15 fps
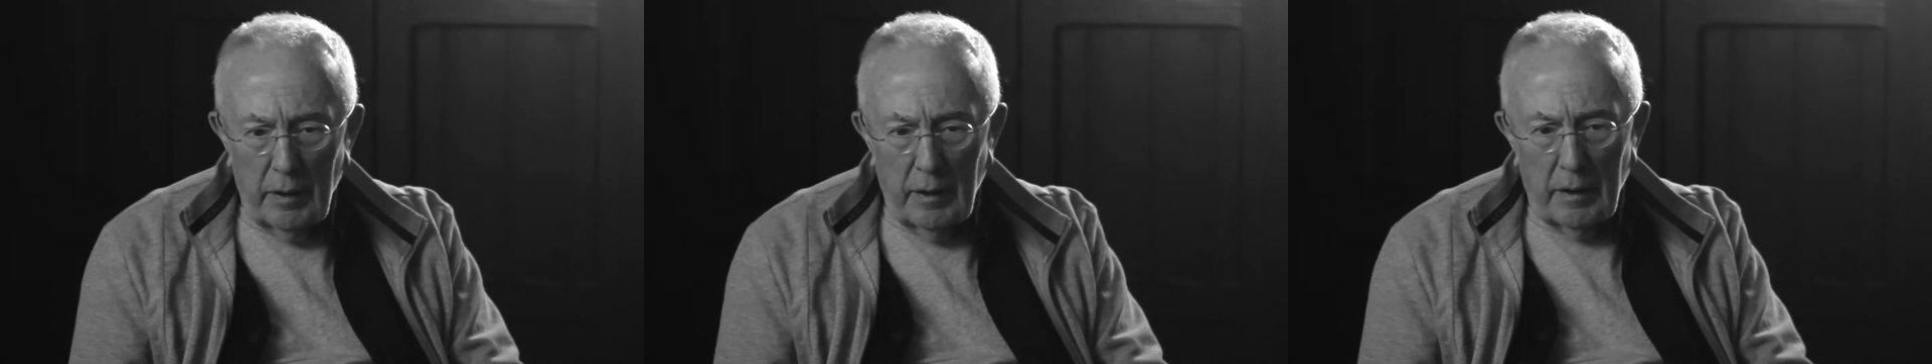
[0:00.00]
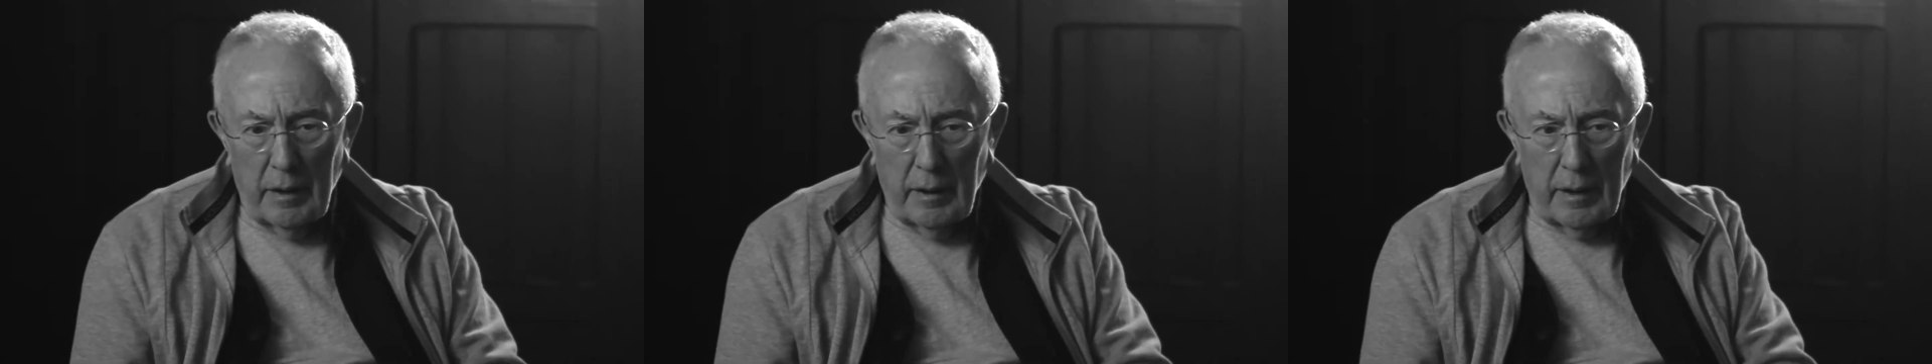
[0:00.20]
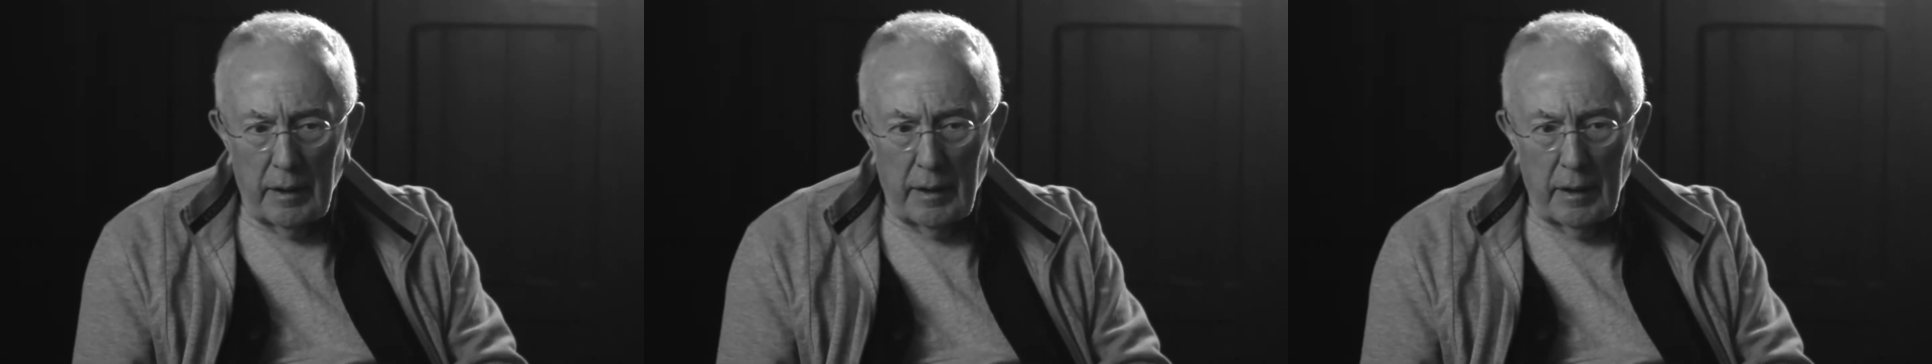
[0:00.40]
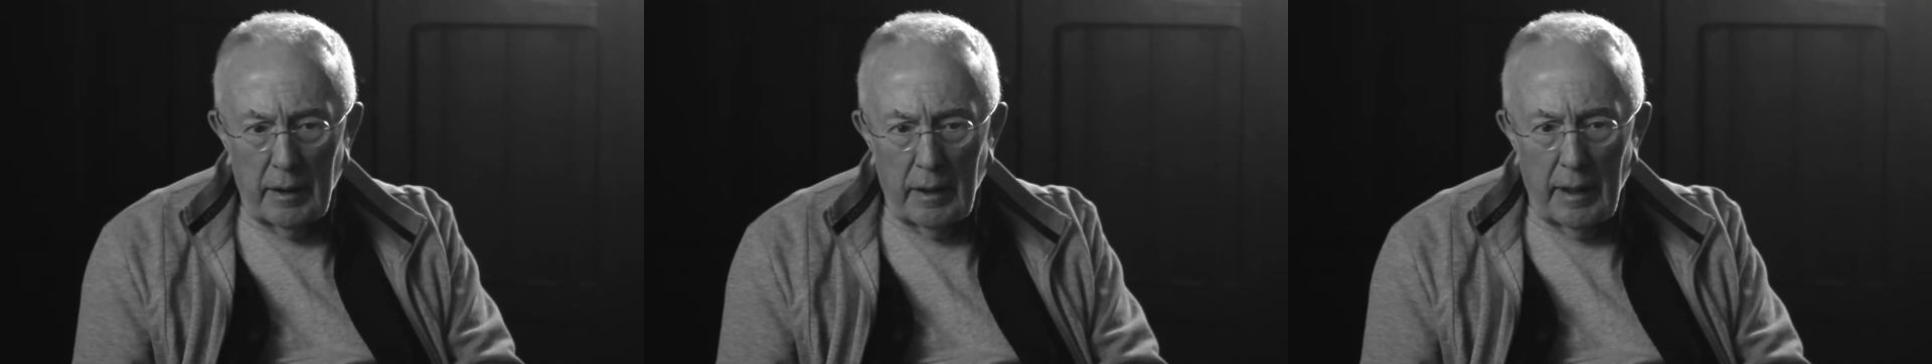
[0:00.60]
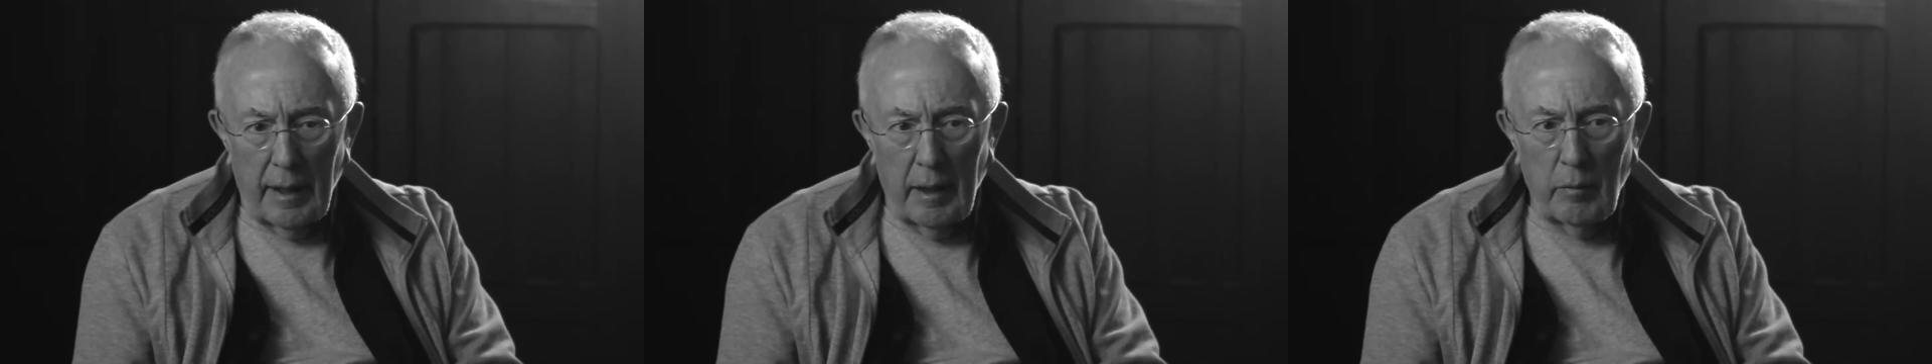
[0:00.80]
than
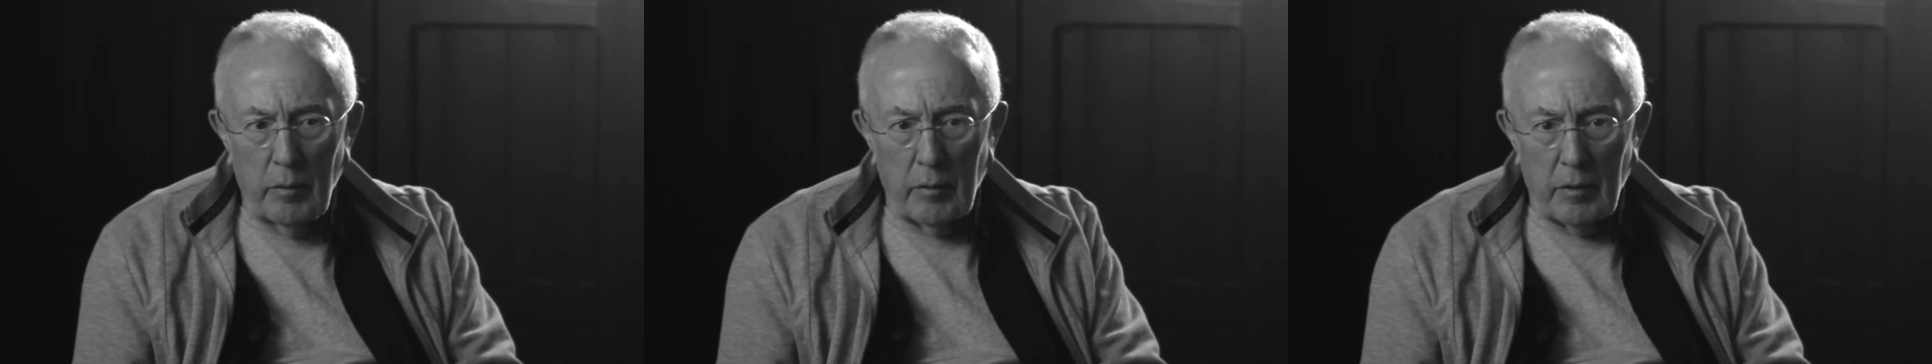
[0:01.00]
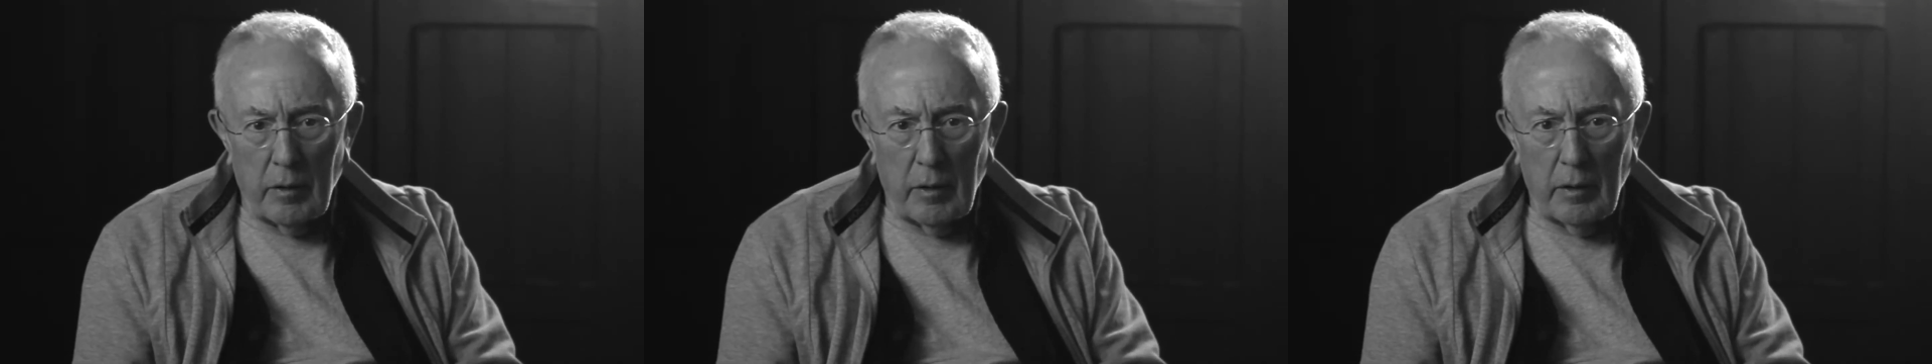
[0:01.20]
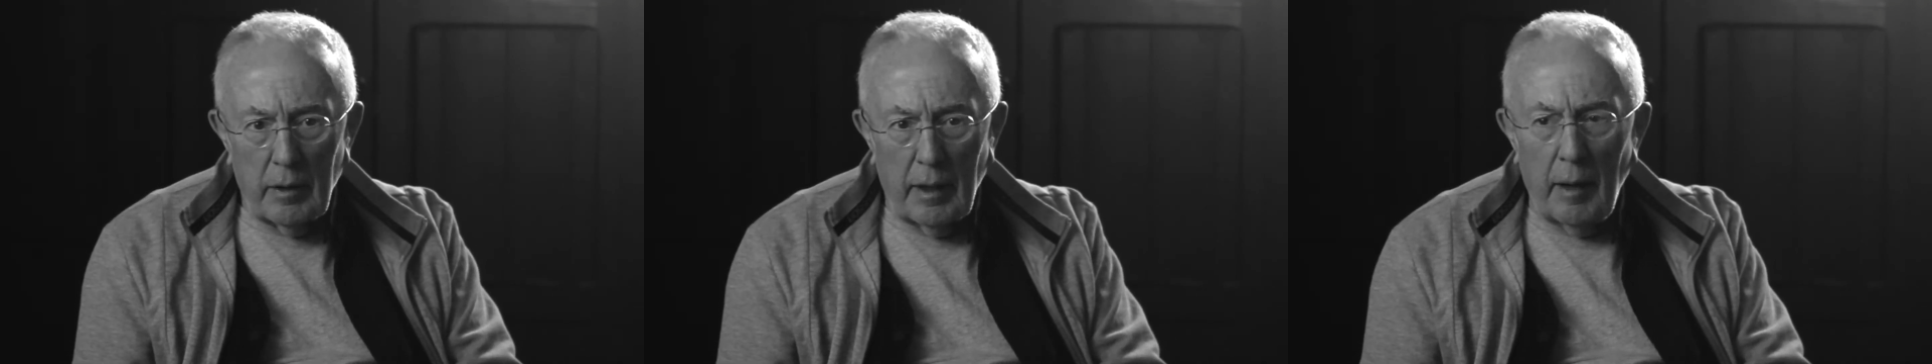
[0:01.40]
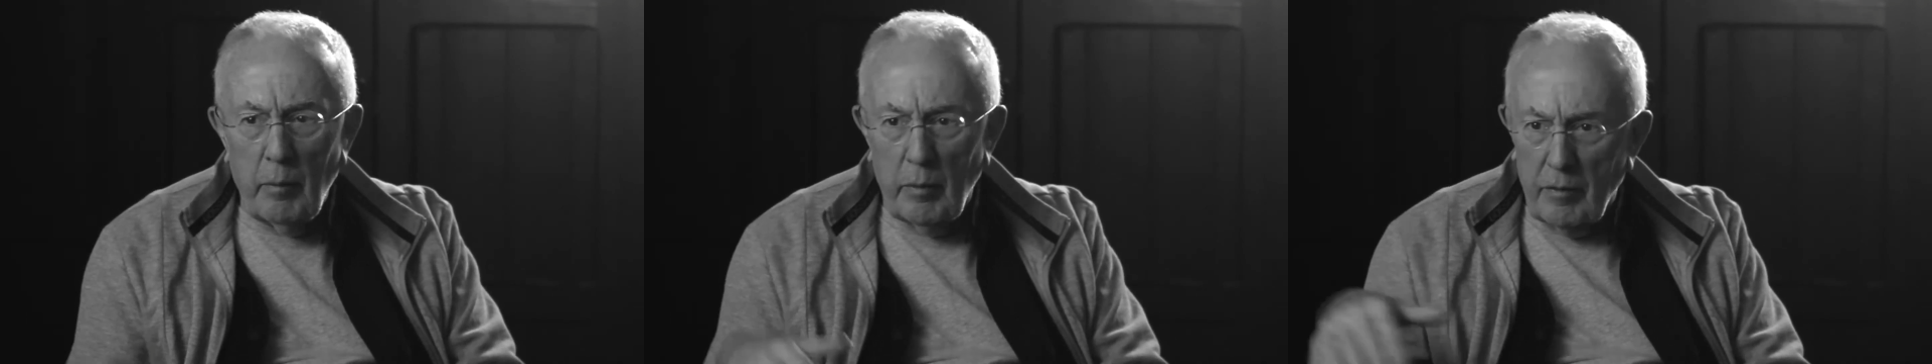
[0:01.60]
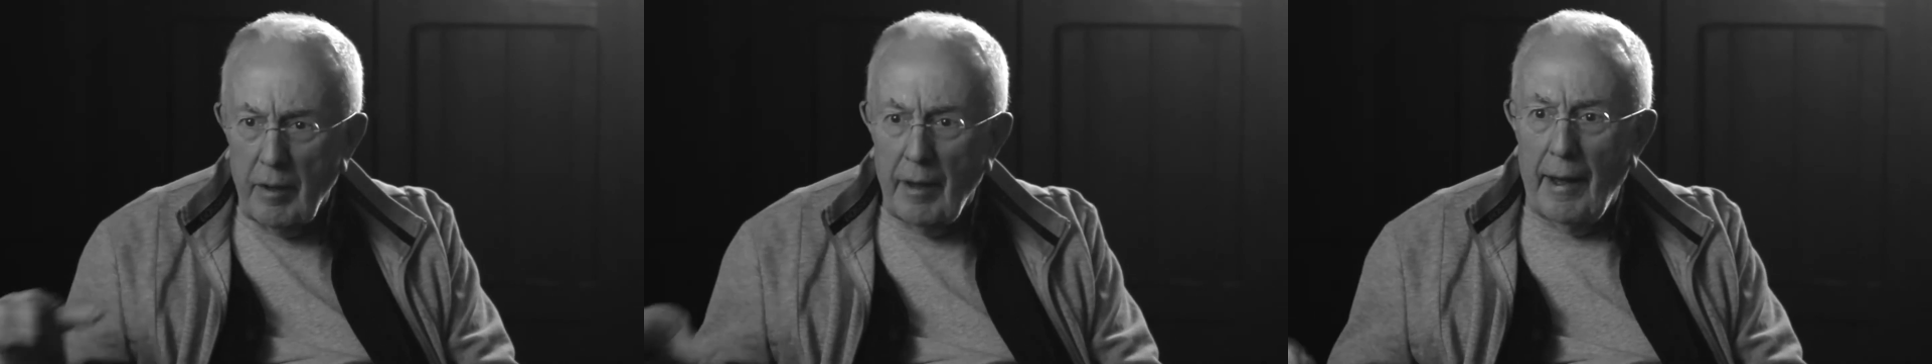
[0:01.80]
I
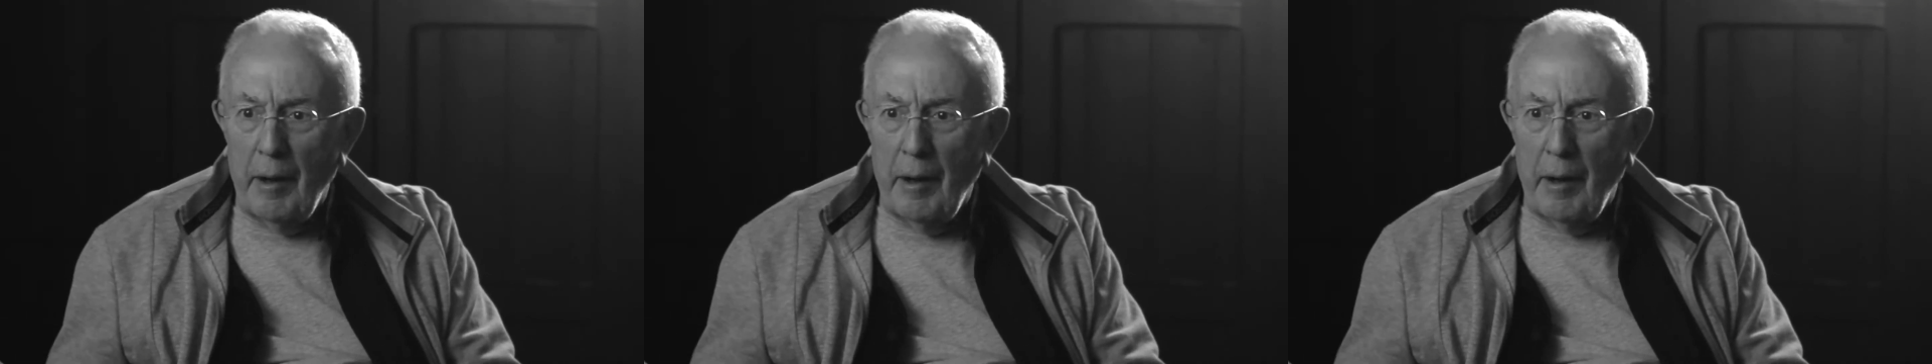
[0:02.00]
was.